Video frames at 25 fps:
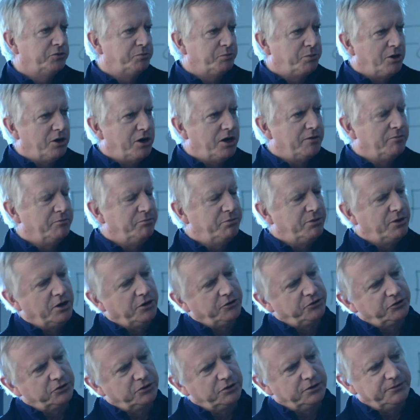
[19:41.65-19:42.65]
part and
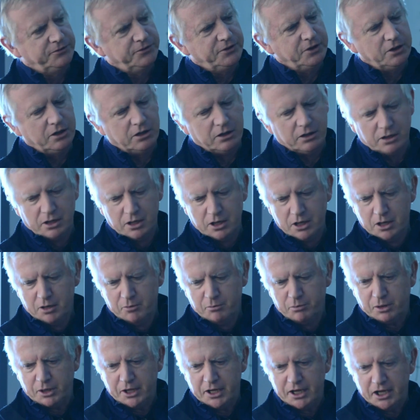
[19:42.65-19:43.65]
parcel of their
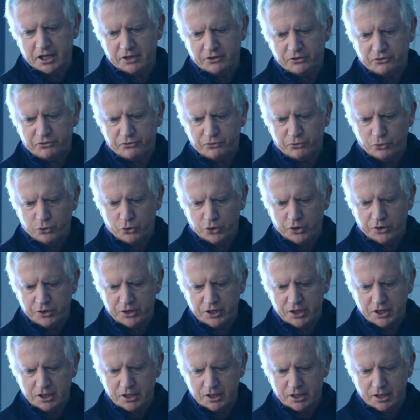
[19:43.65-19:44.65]
plans for
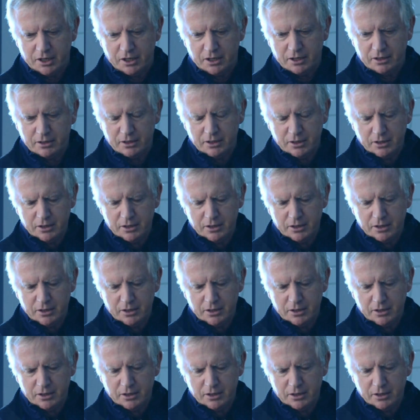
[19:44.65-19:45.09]
the, uh,